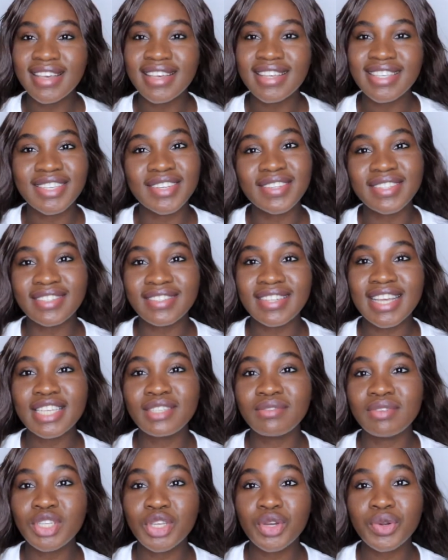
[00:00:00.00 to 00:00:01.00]
So
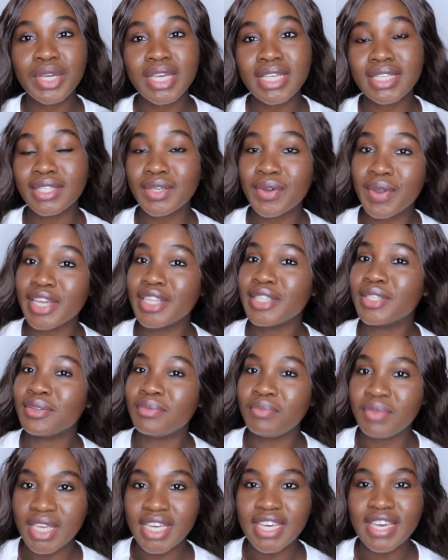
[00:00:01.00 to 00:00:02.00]
today's video is going to
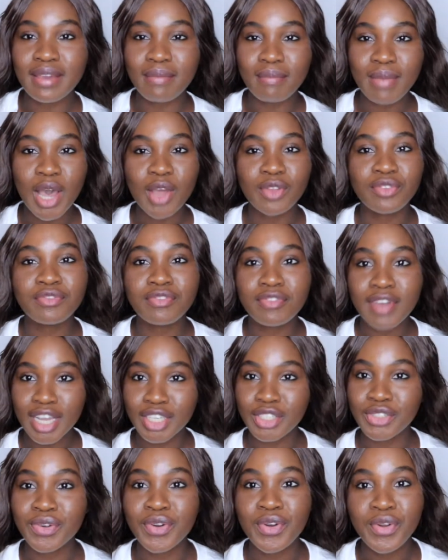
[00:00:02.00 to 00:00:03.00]
be about
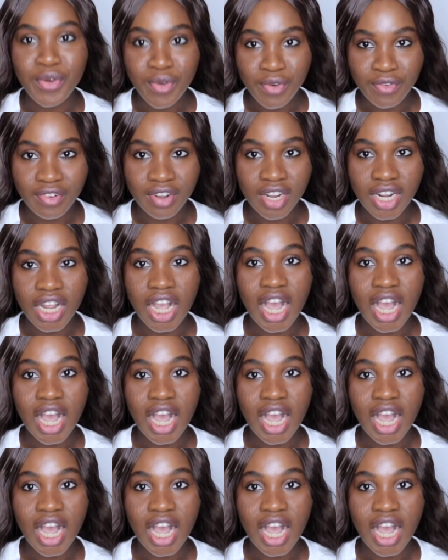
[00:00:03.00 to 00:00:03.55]
Fashion Nova.